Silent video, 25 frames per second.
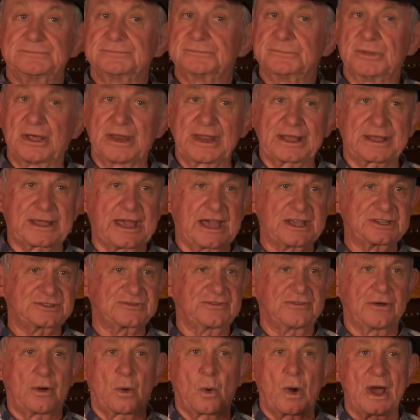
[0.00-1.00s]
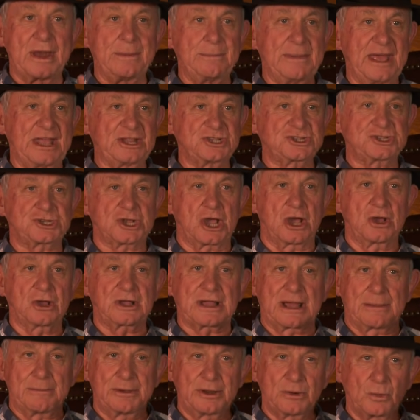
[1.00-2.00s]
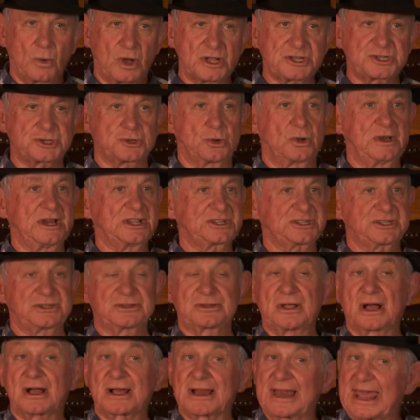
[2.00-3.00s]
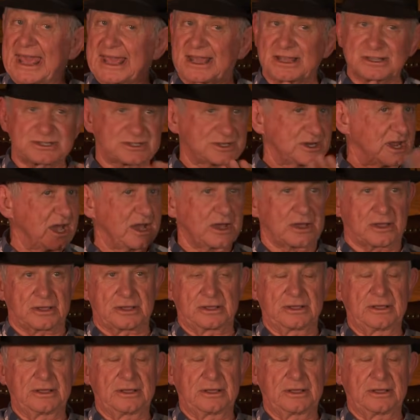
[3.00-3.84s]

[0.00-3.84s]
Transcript: Not a case of a one-man show, come and watch or listen to Uncle Angus, no.